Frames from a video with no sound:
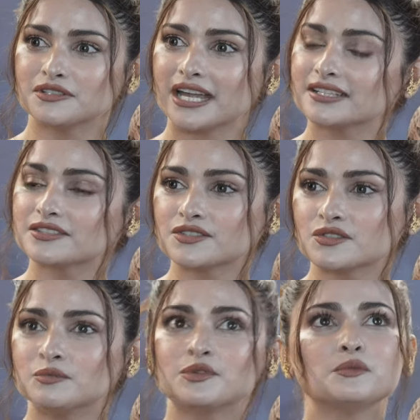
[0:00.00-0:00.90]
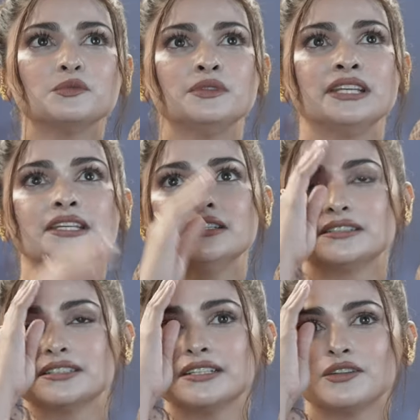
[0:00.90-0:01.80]
writers who probably
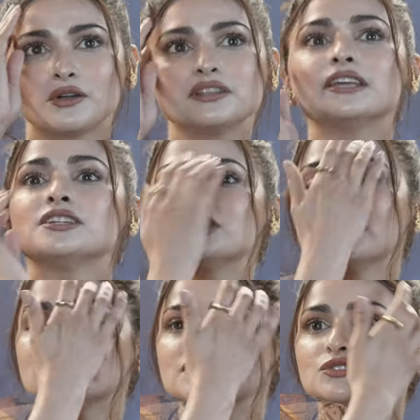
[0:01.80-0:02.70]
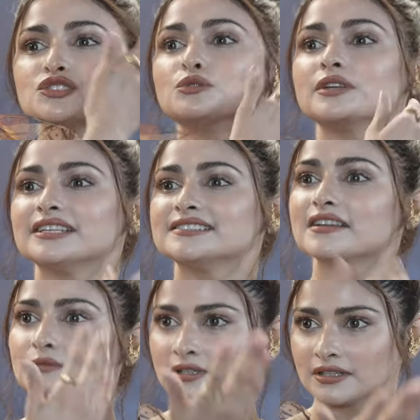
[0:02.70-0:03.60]
did not get a chance to showcase
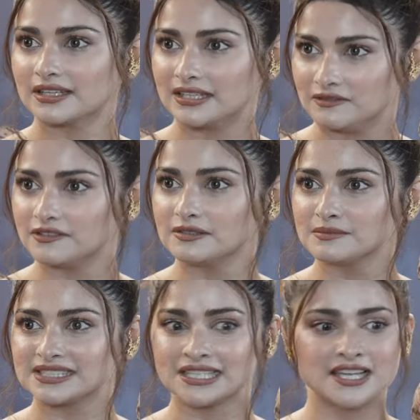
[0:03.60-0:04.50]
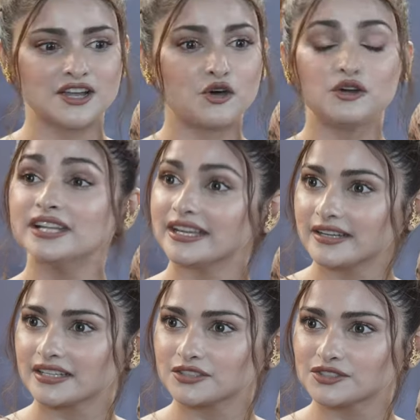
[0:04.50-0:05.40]
their work in films, or
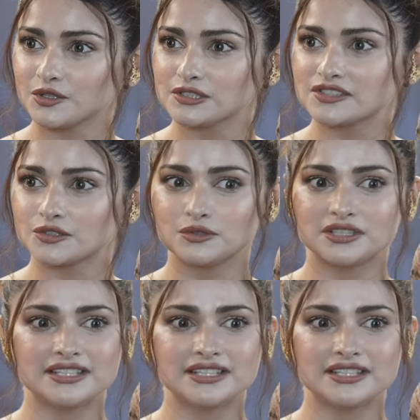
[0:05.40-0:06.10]
directors also,